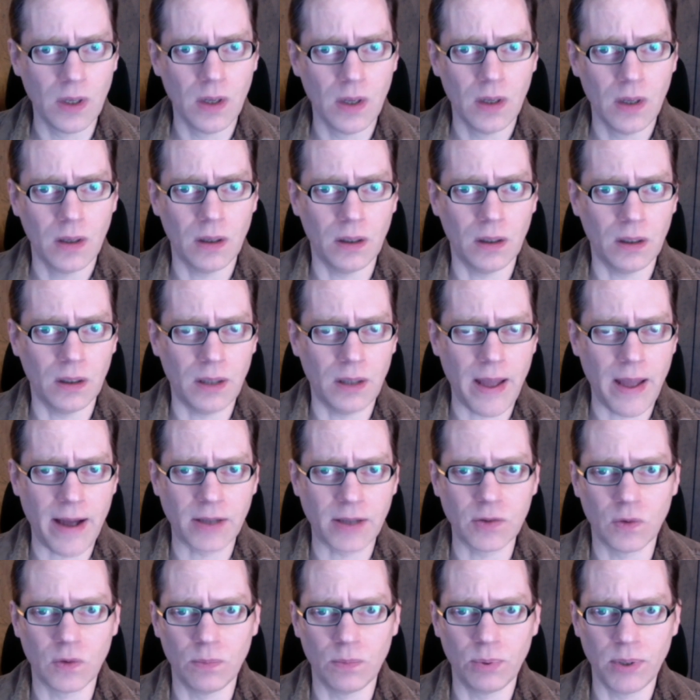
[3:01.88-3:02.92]

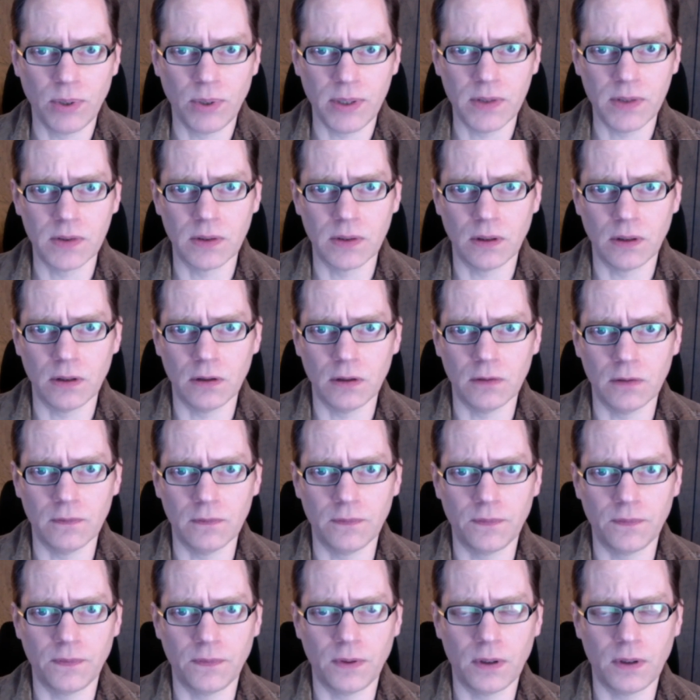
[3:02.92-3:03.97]
actual plays
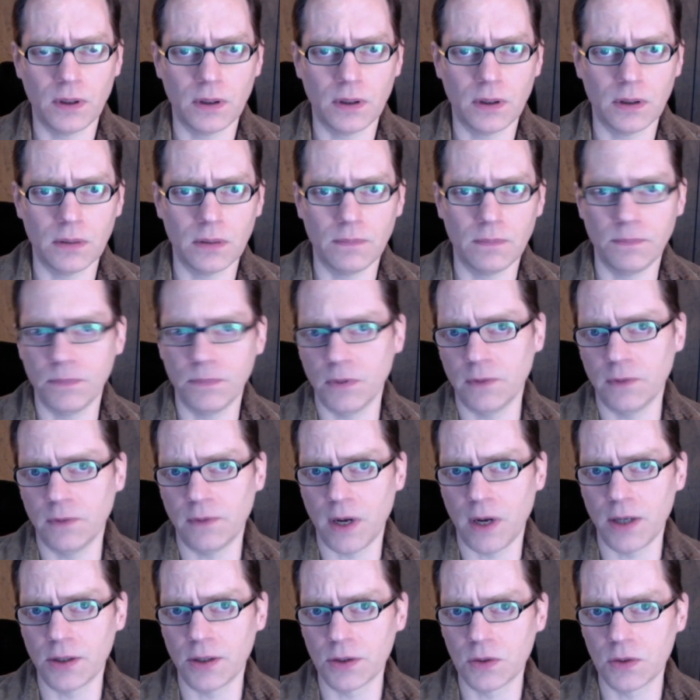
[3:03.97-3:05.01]
of
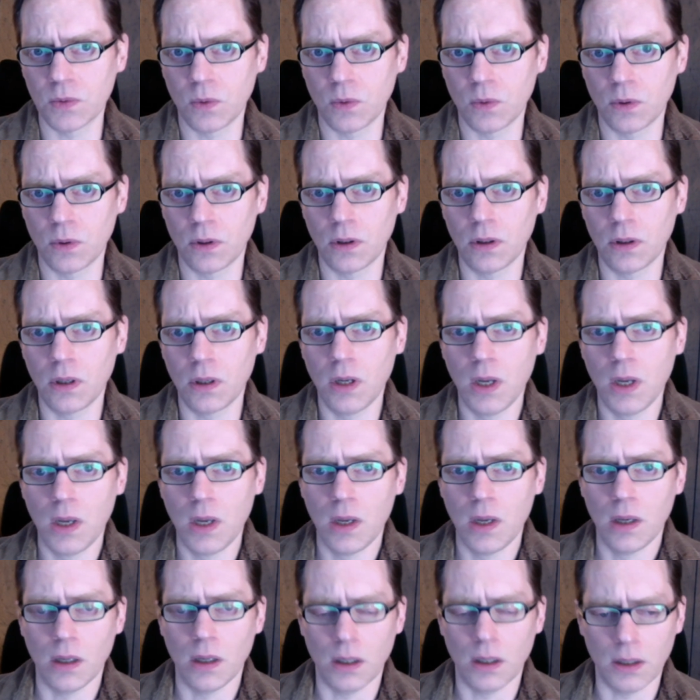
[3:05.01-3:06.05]
Ironsworn,
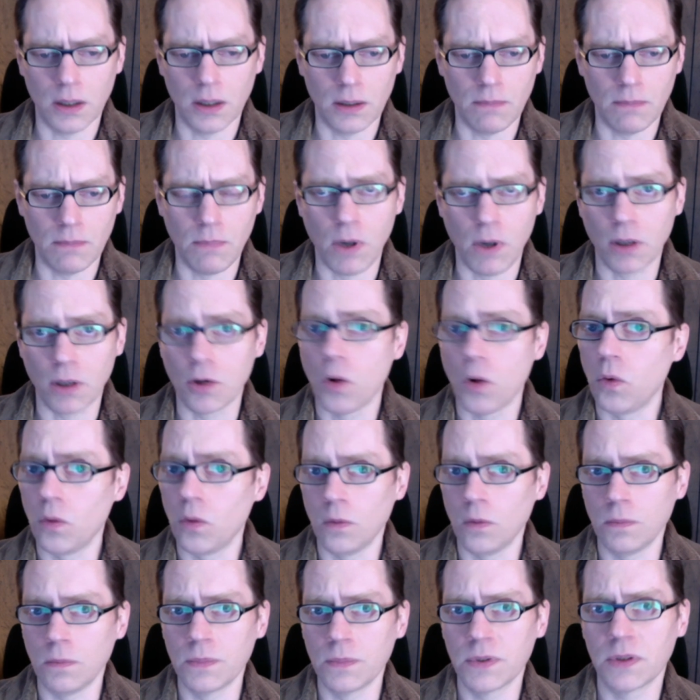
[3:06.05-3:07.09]
Mark
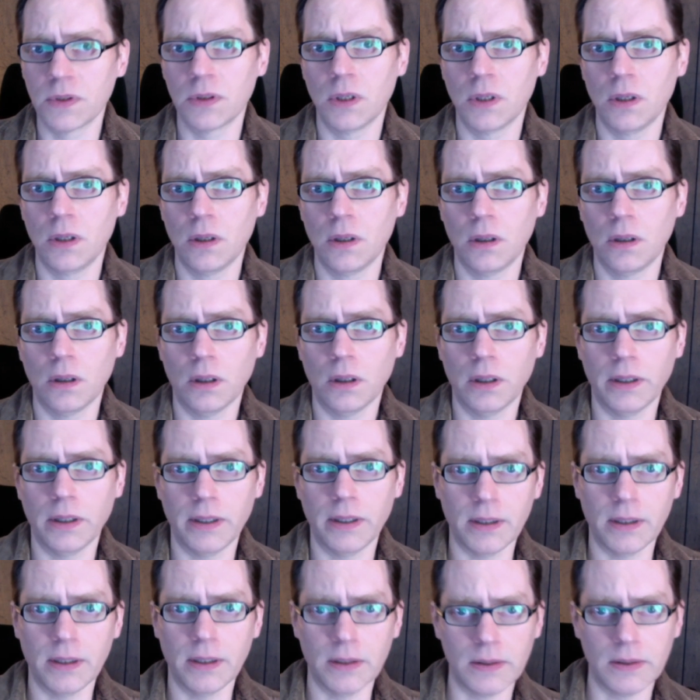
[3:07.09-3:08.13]
Holmes,
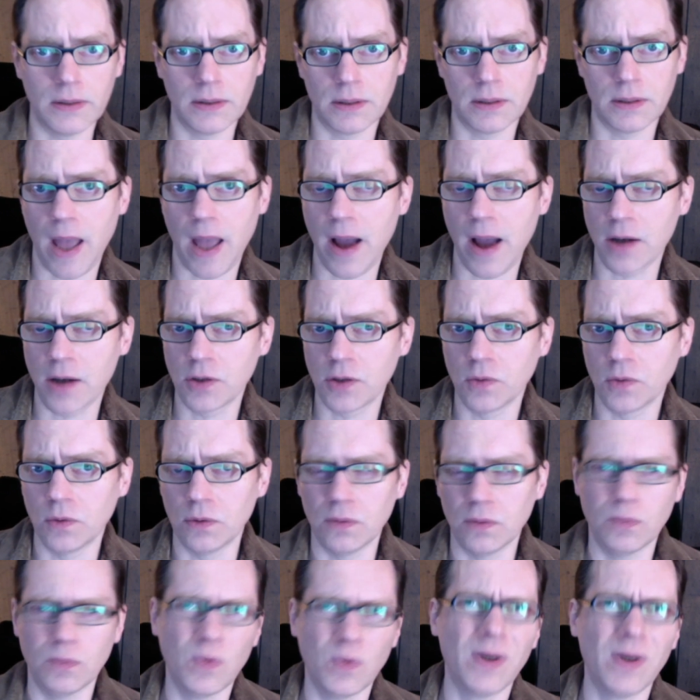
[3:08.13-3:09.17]
his
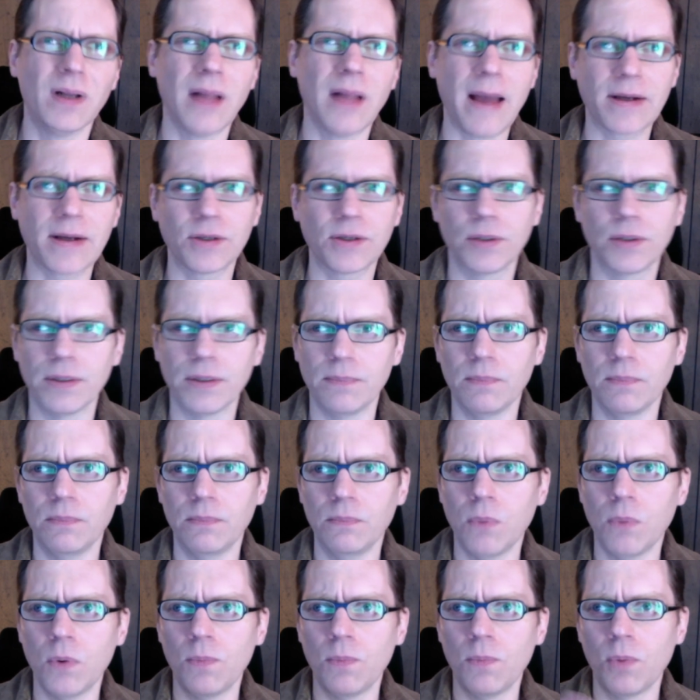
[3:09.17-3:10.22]
actual actually
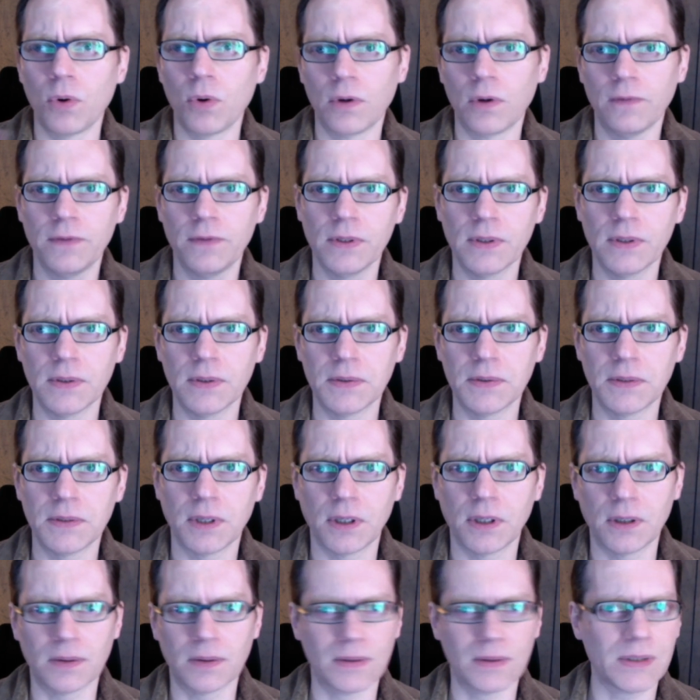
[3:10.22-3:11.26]
more of his
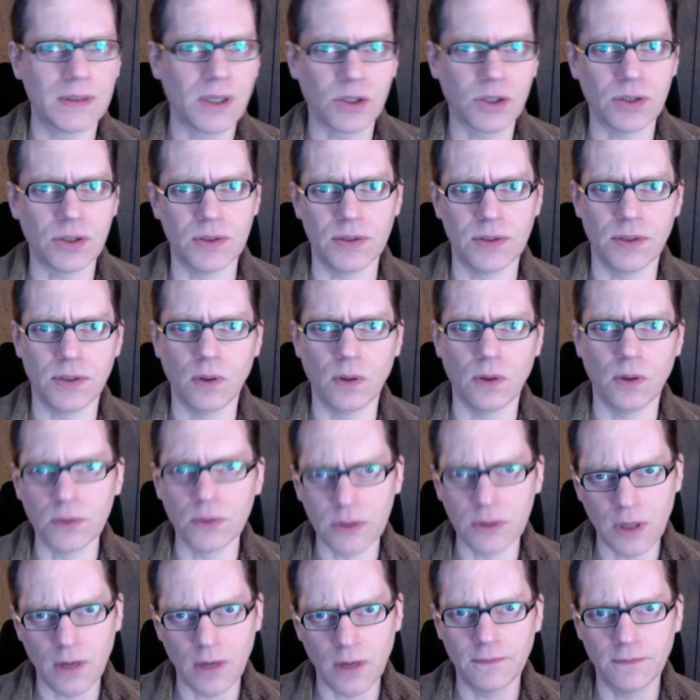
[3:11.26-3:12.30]
session zero
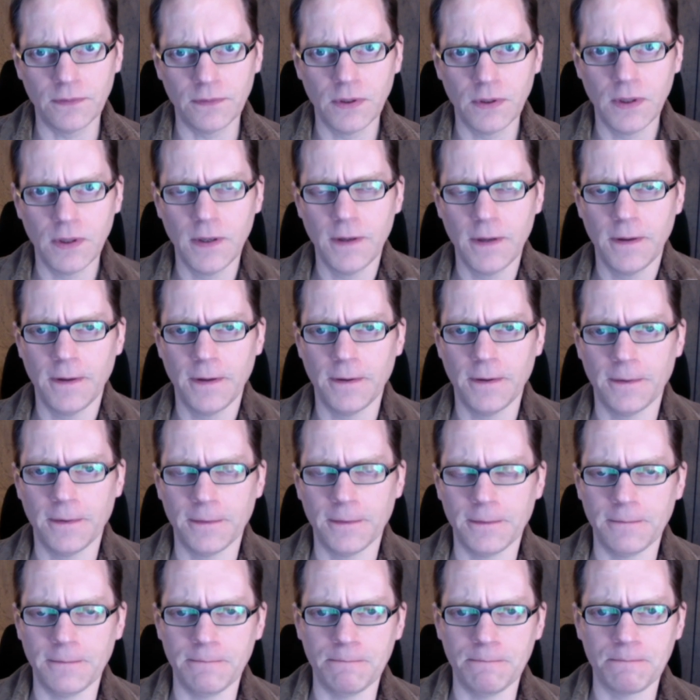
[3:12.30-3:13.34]
stuff,
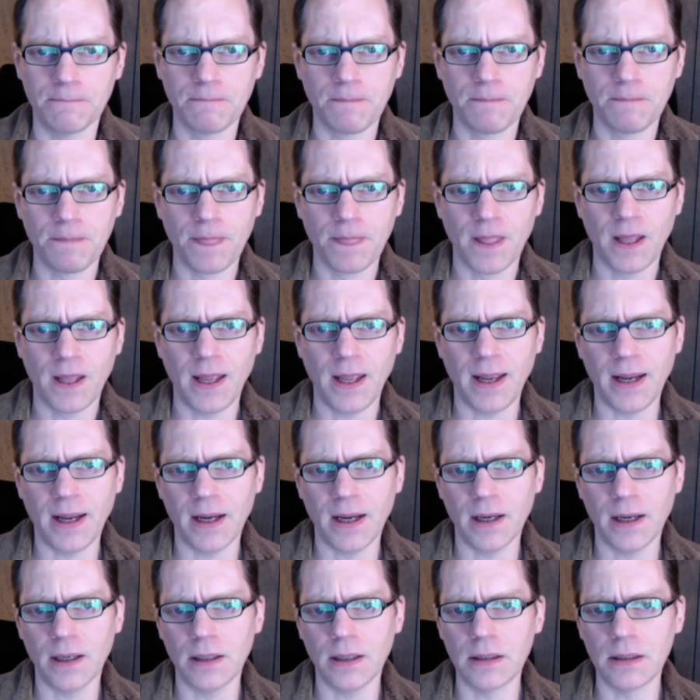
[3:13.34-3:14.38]

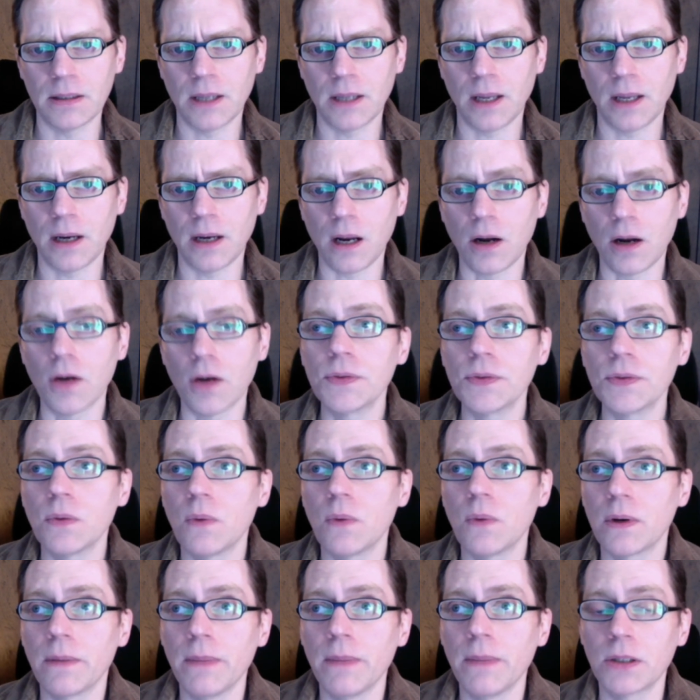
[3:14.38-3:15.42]
and I also
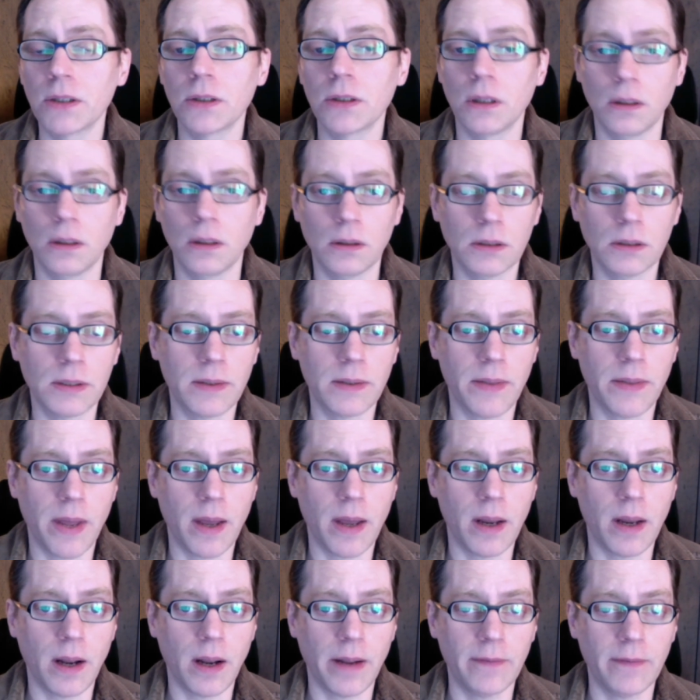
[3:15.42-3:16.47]
want to mention
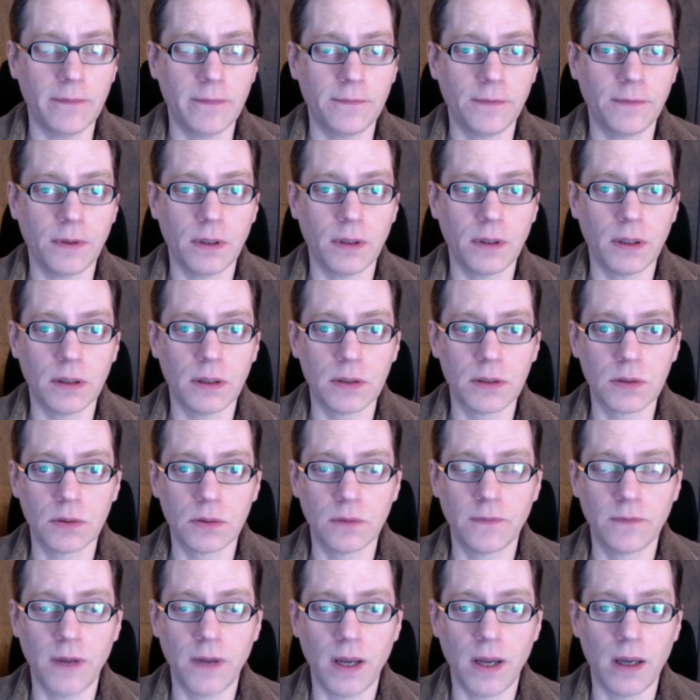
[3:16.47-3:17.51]
that I've sort
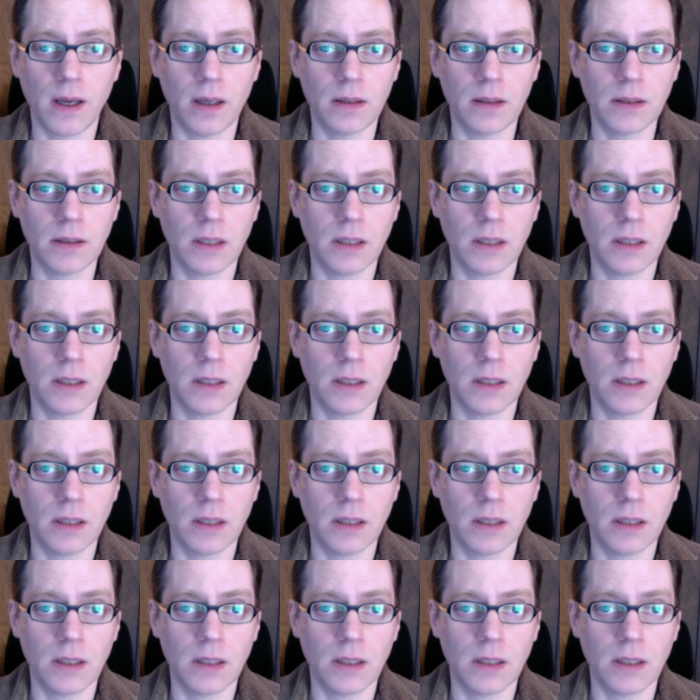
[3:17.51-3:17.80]
of had